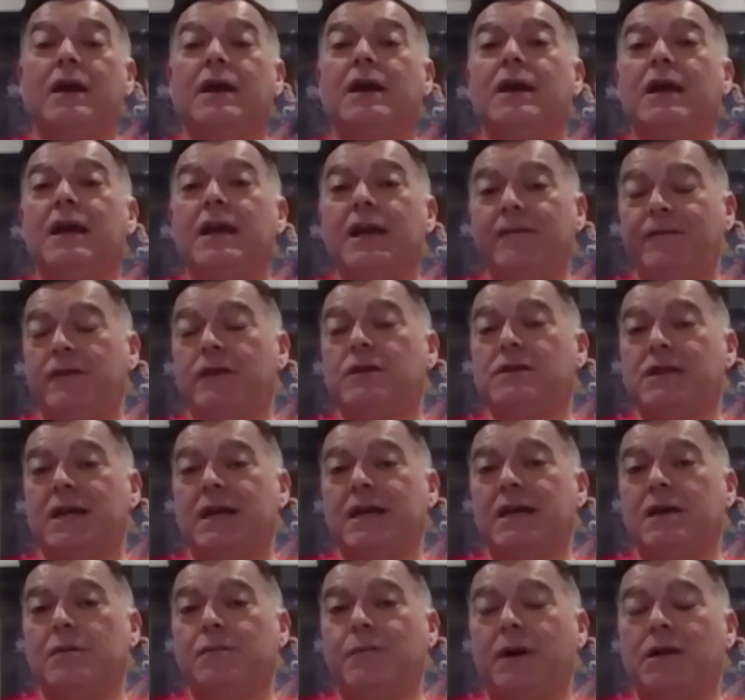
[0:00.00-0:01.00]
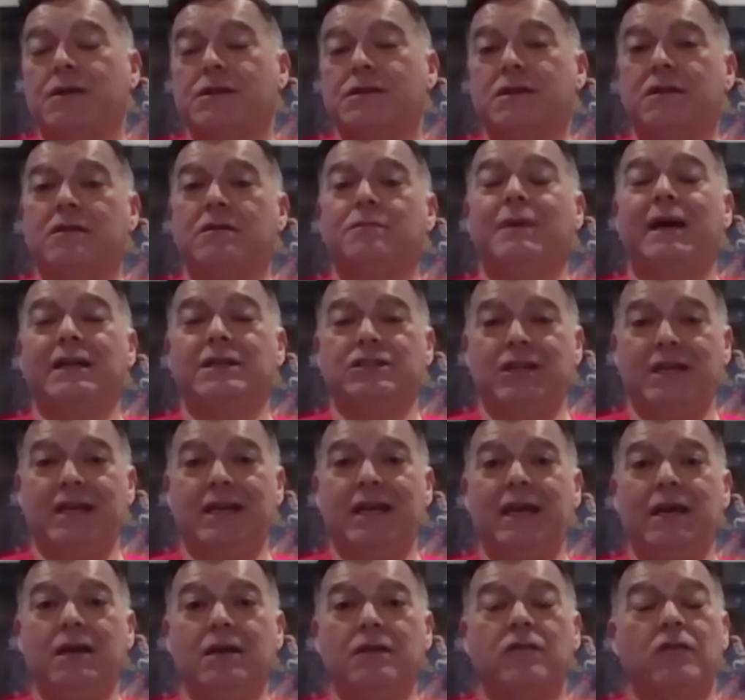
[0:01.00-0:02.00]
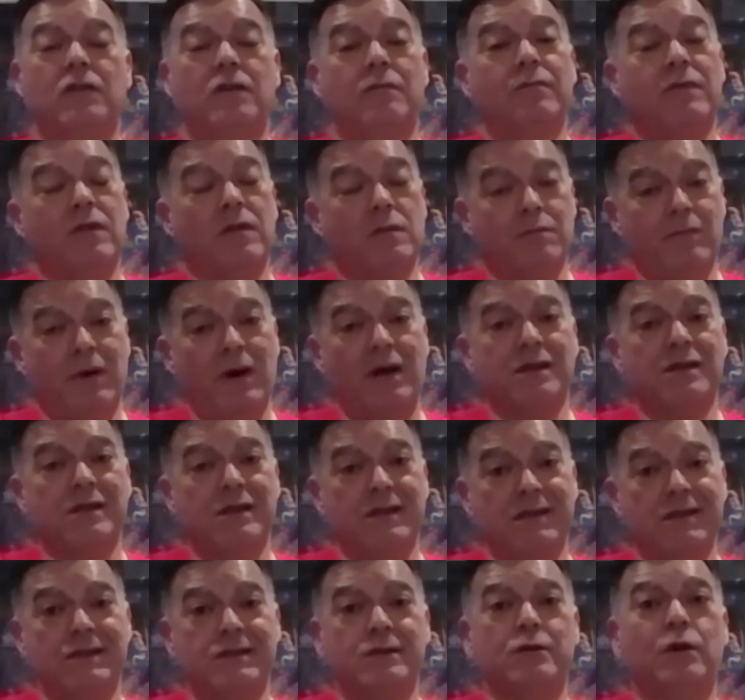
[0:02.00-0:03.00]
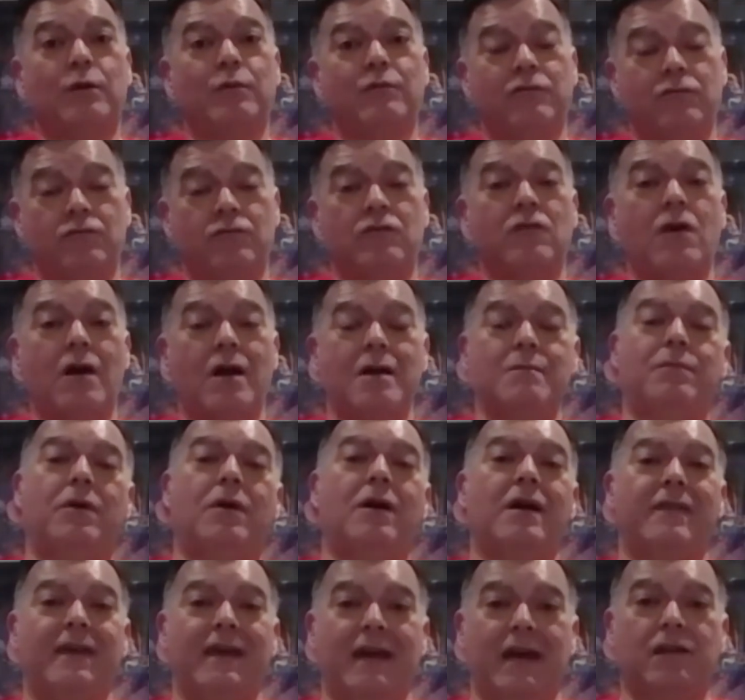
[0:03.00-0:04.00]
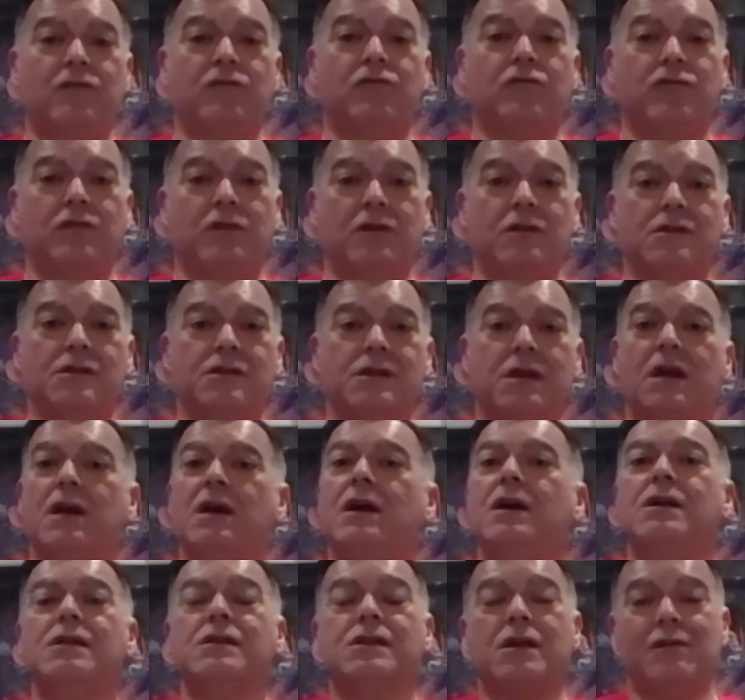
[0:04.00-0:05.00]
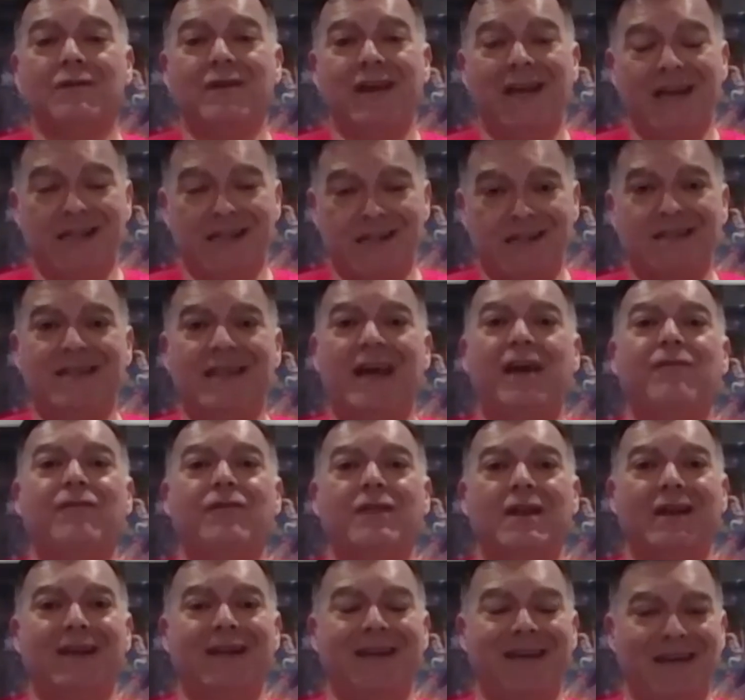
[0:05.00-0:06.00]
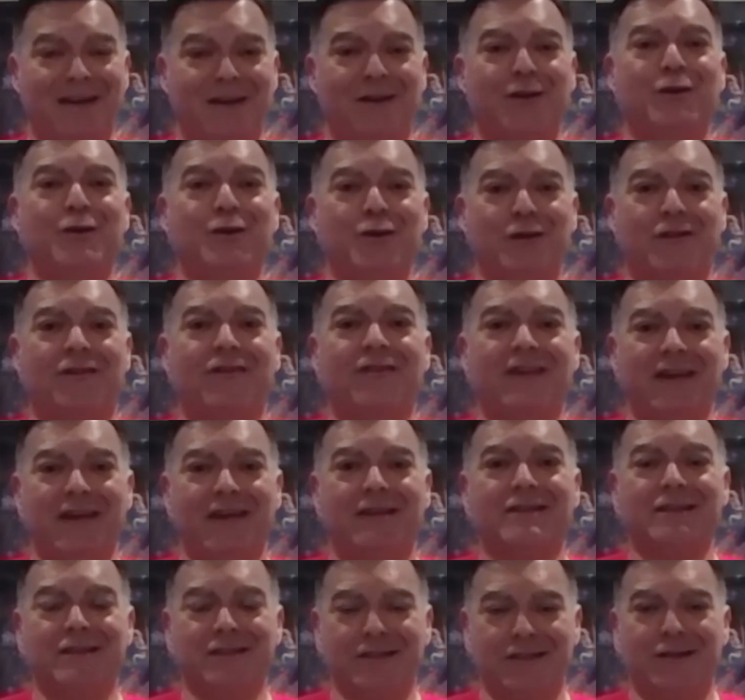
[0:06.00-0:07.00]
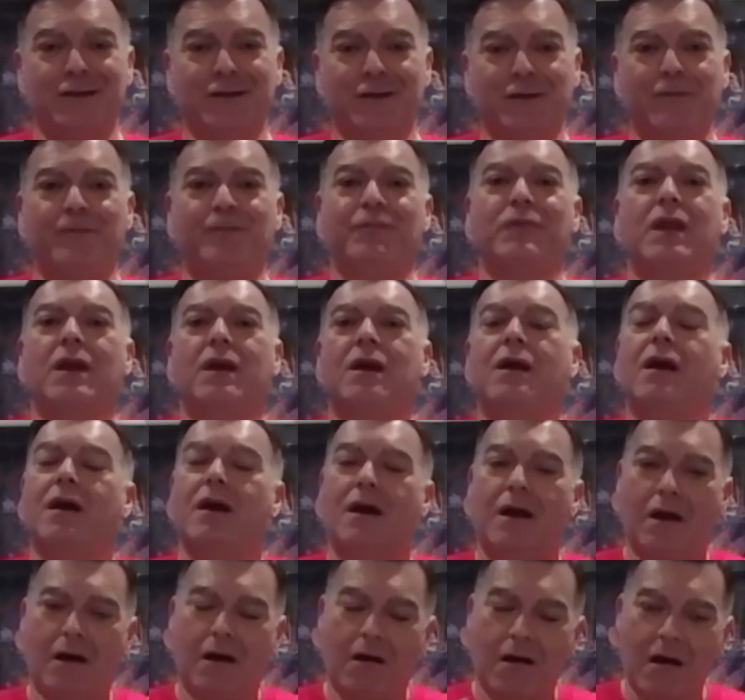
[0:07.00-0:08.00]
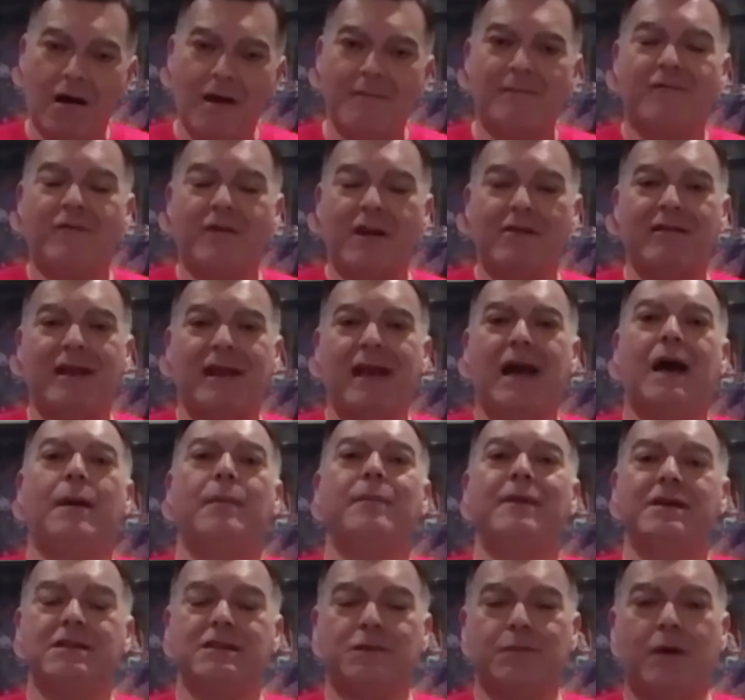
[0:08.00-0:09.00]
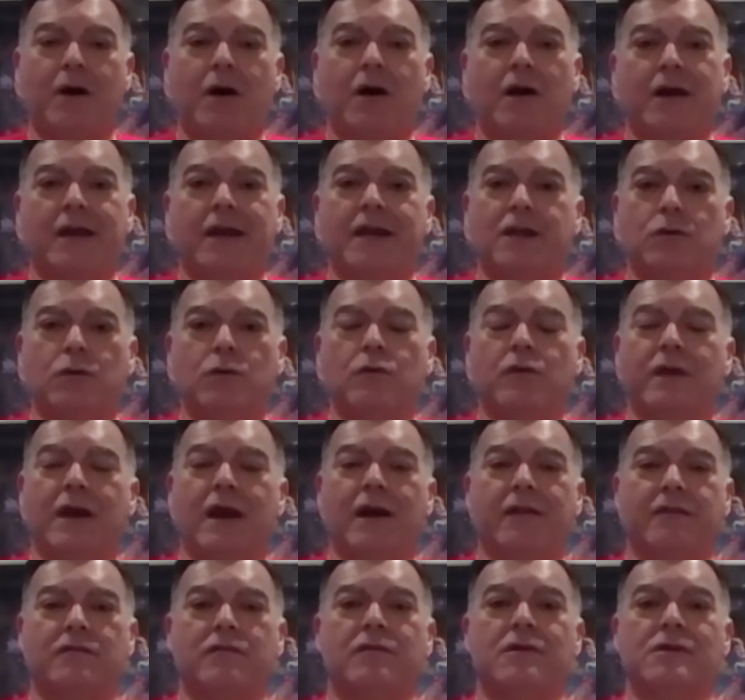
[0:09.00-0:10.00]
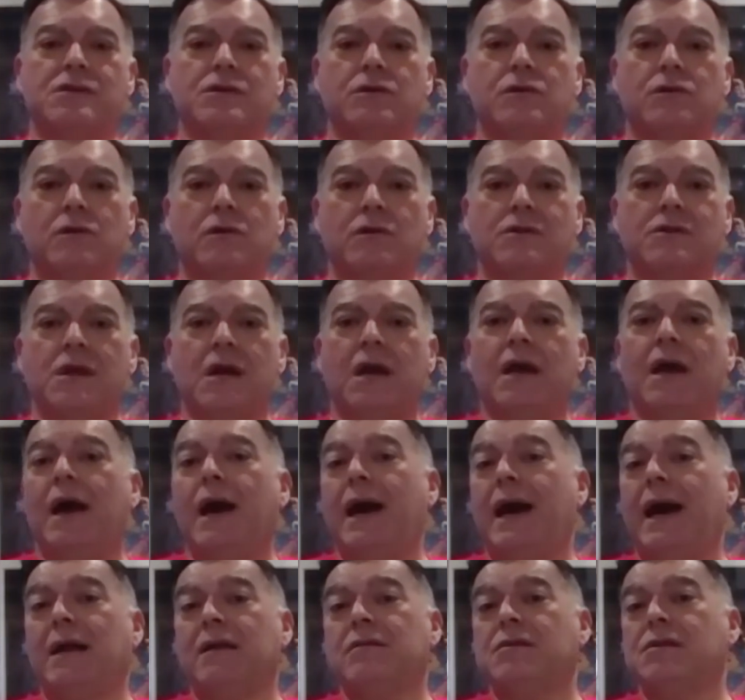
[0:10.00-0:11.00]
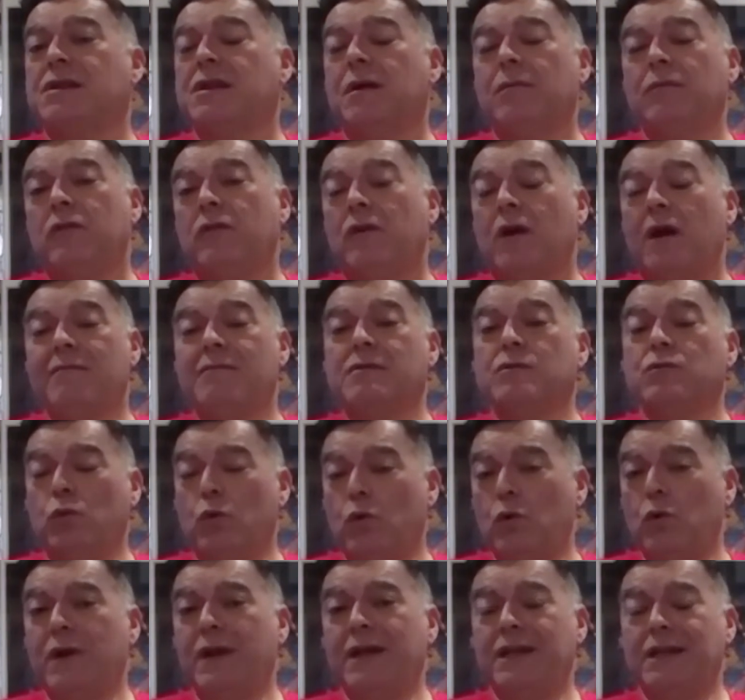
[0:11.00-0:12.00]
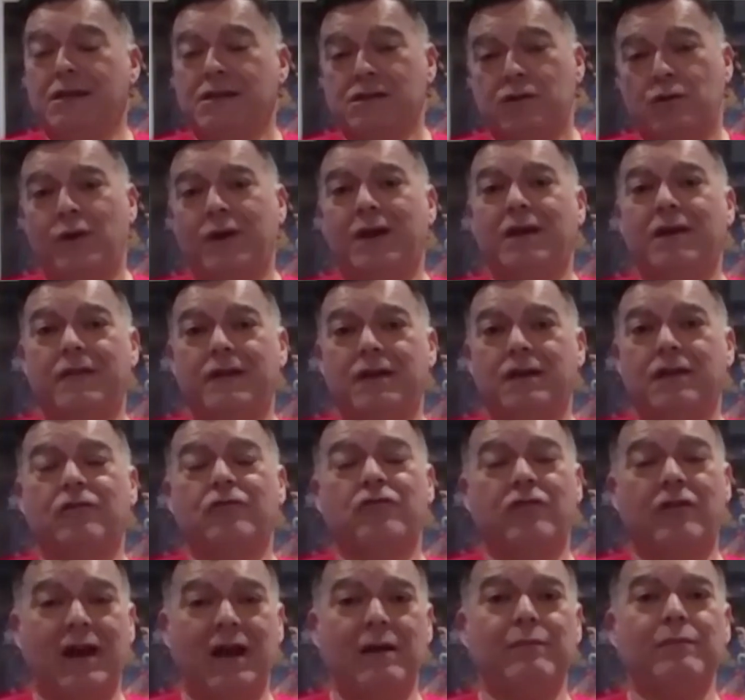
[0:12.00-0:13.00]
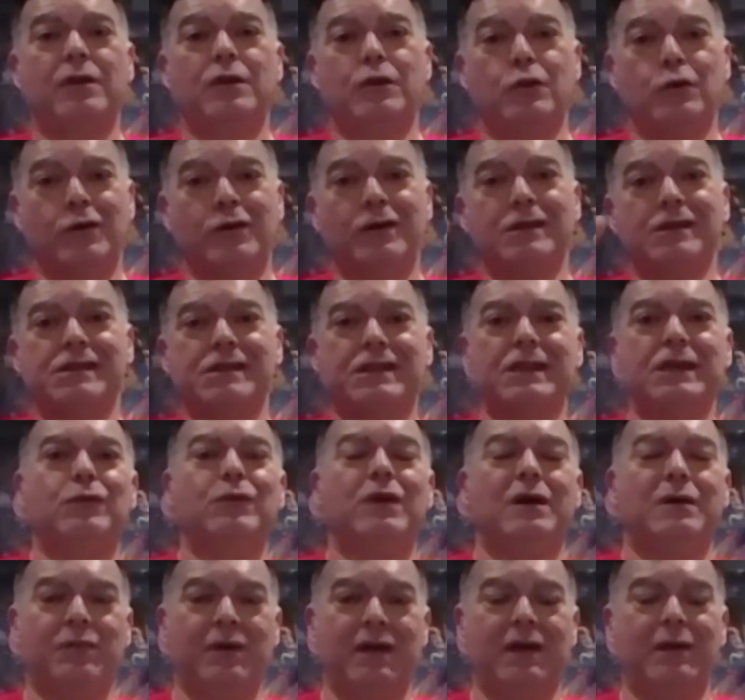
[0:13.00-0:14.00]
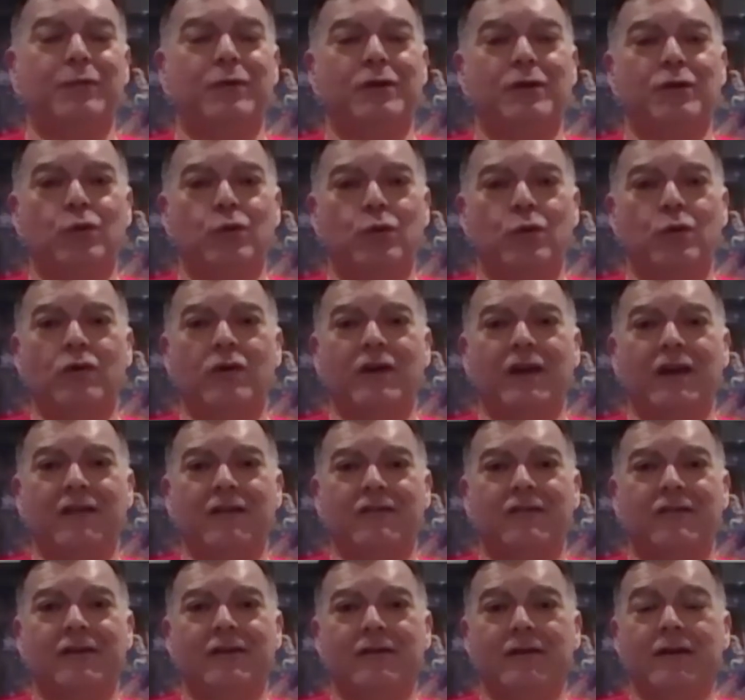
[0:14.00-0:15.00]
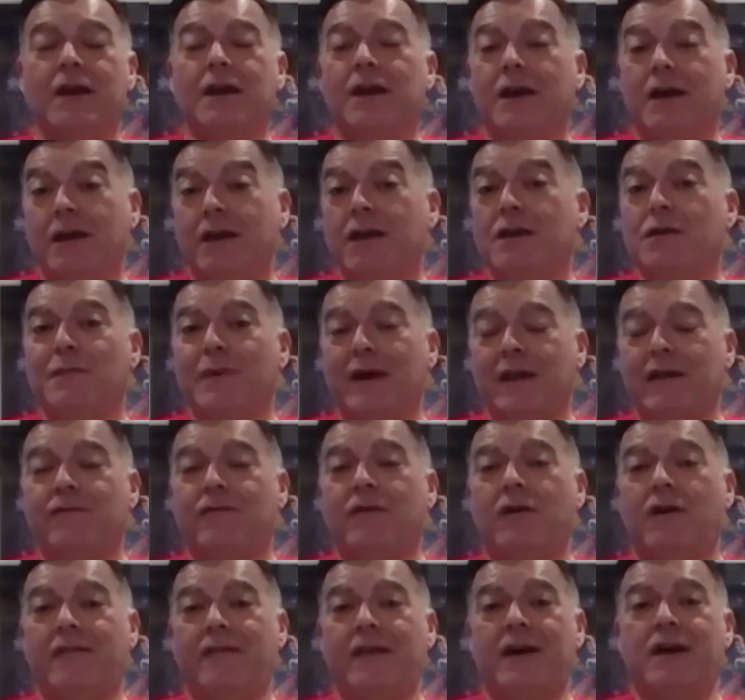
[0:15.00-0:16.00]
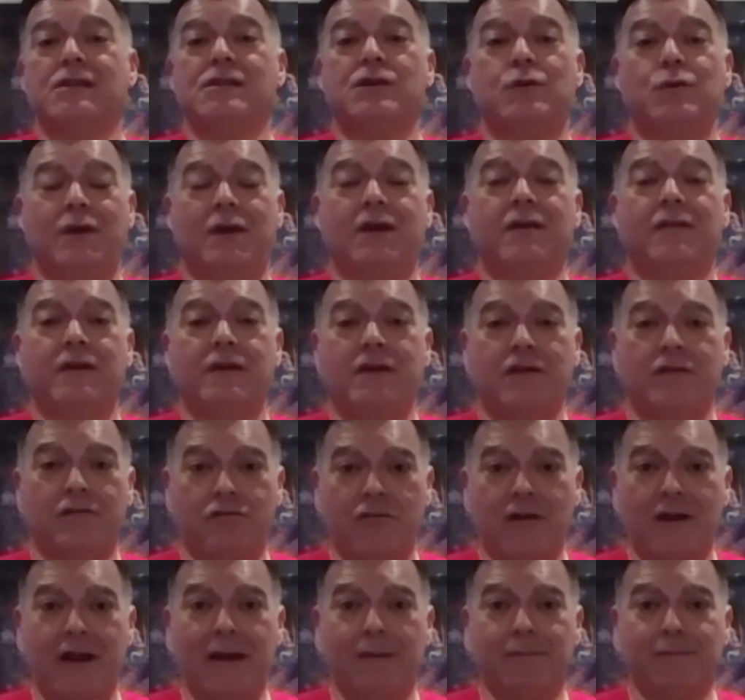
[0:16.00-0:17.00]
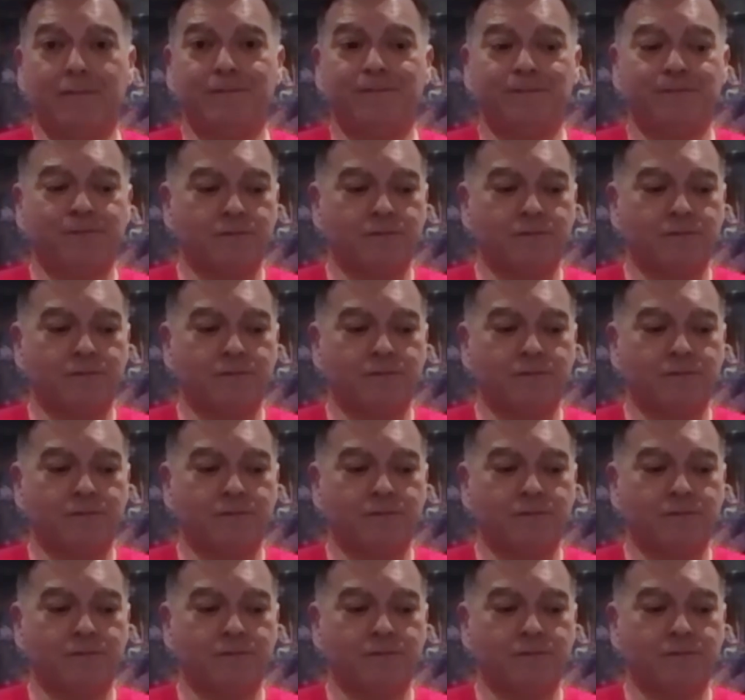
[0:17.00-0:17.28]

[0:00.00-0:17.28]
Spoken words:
If you take a bus to the Magic Kingdom, the buses stop right by the entrance. So it's definitely a good thing to do. I'm very happy to park in all the other resorts, and sometimes walking is quicker than a tram. Look and see where people are walking to. You may find that's quicker than a tram.